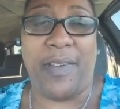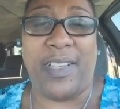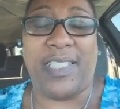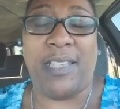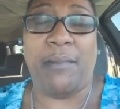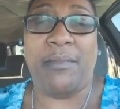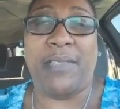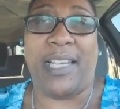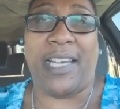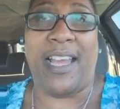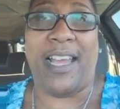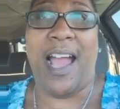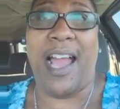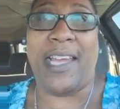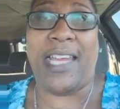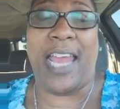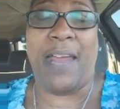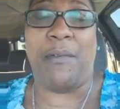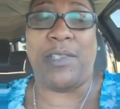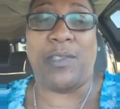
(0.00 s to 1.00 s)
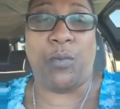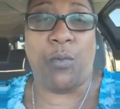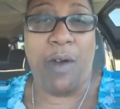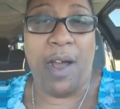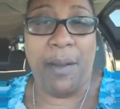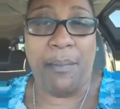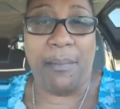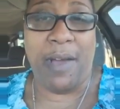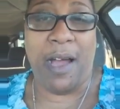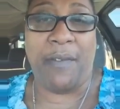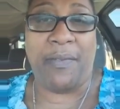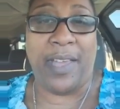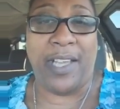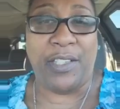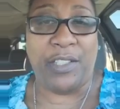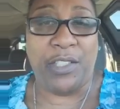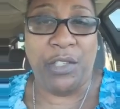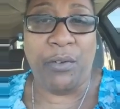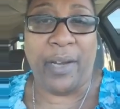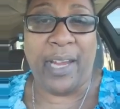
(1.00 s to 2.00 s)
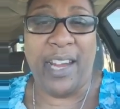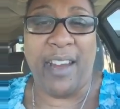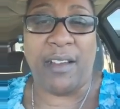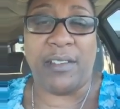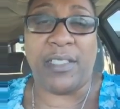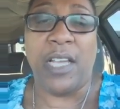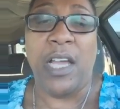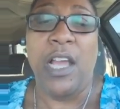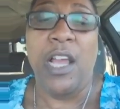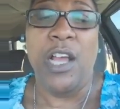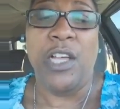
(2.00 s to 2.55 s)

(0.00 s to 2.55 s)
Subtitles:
That's something God gave us, one mouth and two ears.